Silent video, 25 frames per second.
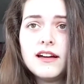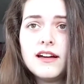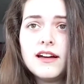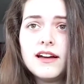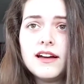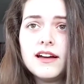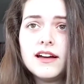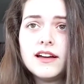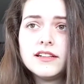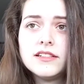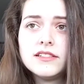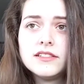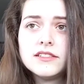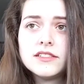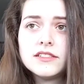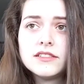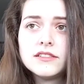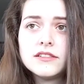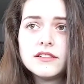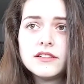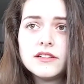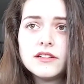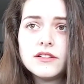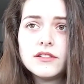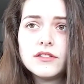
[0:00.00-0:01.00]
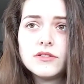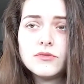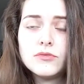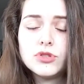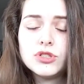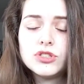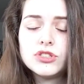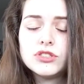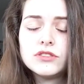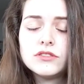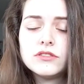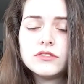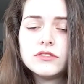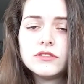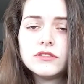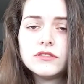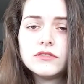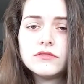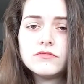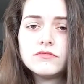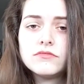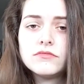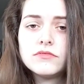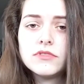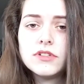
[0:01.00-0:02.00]
and which
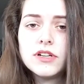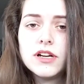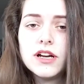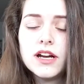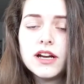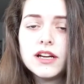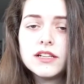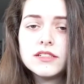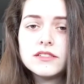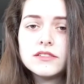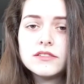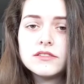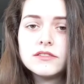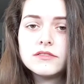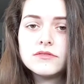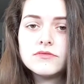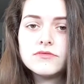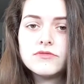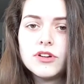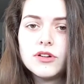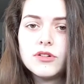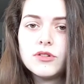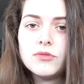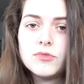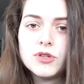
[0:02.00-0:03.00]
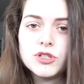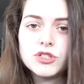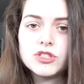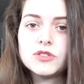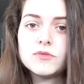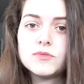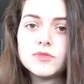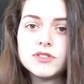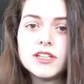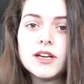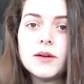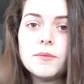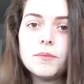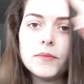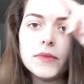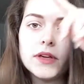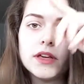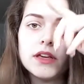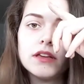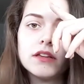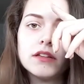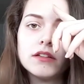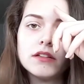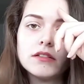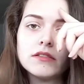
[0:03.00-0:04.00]
has very much upset
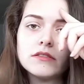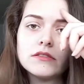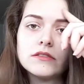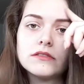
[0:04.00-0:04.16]
me.